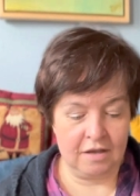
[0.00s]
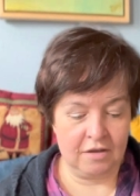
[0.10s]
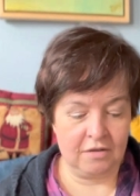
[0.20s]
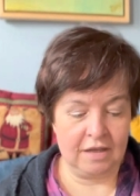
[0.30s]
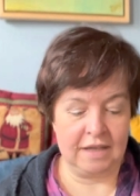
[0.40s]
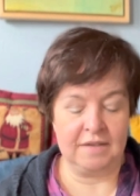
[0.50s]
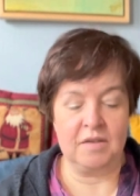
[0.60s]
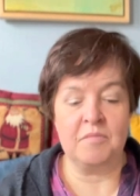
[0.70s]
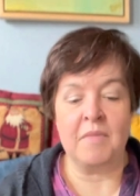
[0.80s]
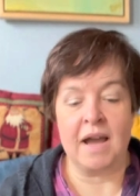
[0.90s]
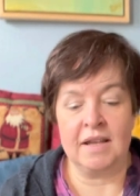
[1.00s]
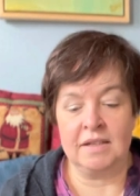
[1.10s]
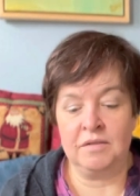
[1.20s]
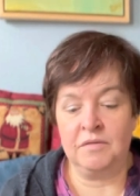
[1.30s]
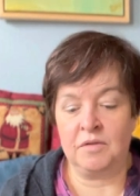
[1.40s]
Okay, so
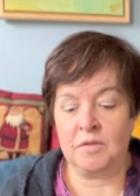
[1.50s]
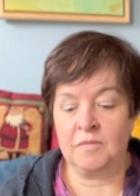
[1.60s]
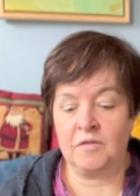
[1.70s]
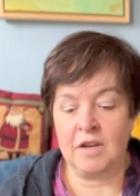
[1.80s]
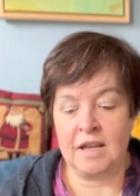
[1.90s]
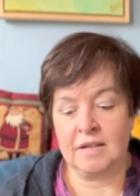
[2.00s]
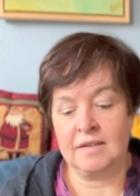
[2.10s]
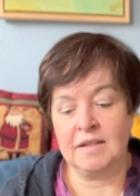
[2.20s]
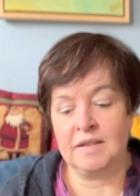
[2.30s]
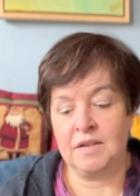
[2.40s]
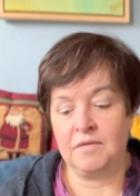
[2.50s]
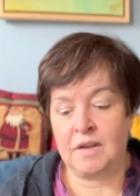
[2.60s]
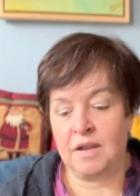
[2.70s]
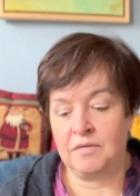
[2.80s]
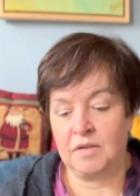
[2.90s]
Martin from
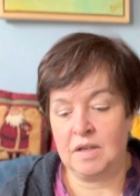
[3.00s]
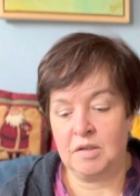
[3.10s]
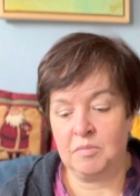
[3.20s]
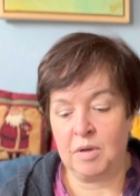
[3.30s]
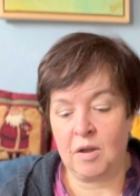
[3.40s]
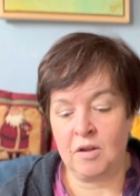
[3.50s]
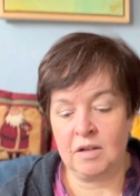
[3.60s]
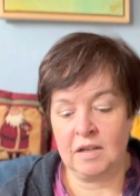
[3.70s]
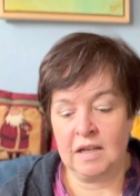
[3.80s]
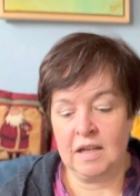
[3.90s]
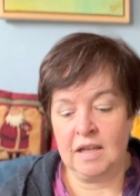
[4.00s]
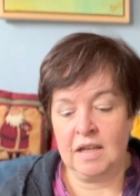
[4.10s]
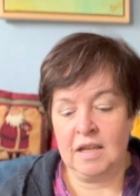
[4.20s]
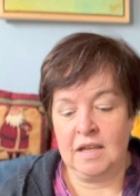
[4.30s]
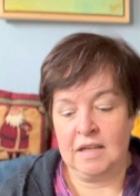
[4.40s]
365 Knit Blog
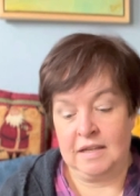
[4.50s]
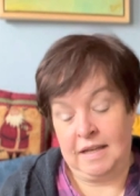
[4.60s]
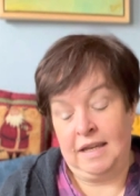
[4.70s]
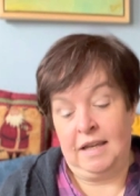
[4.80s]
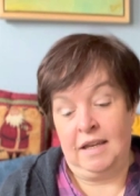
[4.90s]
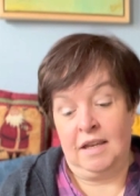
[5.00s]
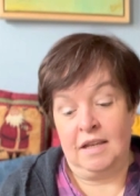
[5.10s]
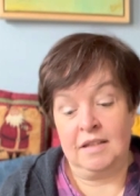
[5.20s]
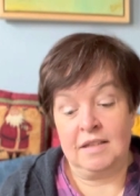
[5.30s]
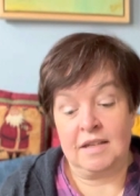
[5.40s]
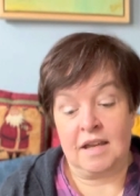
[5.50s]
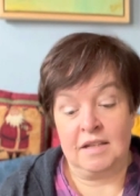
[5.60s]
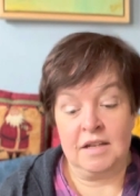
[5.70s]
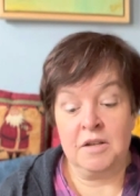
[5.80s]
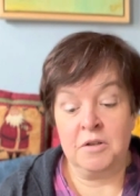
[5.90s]
is
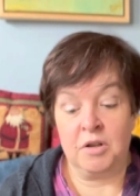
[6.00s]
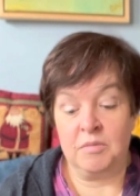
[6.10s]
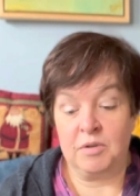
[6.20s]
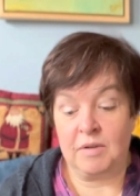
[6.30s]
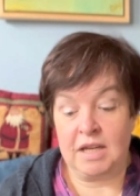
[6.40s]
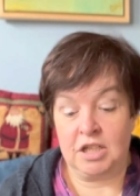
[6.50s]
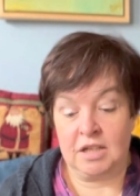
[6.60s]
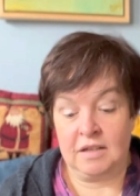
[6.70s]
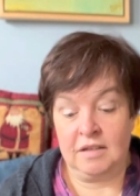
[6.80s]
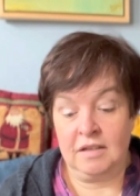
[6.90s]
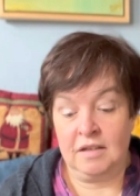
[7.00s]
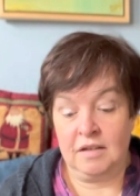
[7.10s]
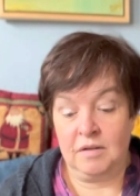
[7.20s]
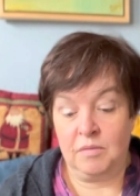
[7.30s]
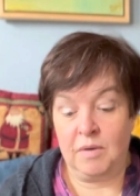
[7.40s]
starting a collaboration
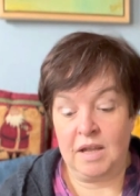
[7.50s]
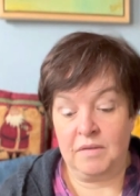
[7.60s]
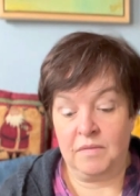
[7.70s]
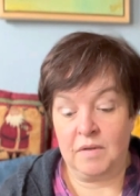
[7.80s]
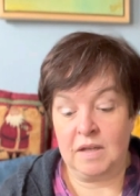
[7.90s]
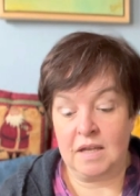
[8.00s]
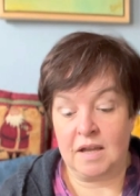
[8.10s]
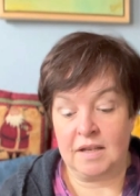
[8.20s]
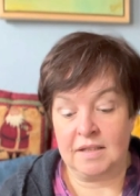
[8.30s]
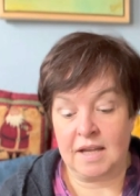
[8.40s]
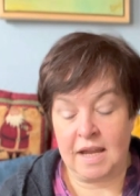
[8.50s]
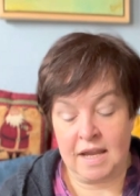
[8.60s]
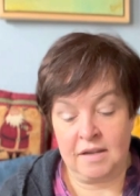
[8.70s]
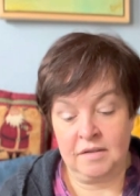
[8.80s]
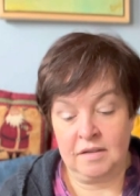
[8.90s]
with a yarn
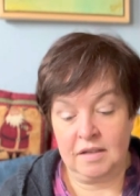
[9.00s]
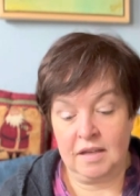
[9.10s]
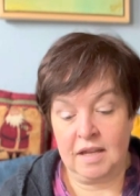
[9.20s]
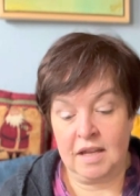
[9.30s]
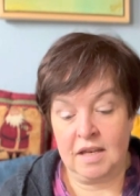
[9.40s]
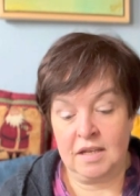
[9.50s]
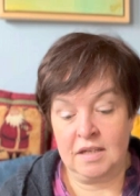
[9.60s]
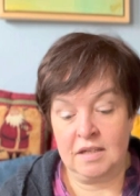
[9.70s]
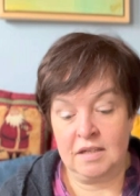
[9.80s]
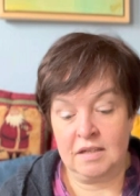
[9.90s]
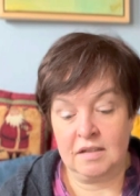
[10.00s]
dyer and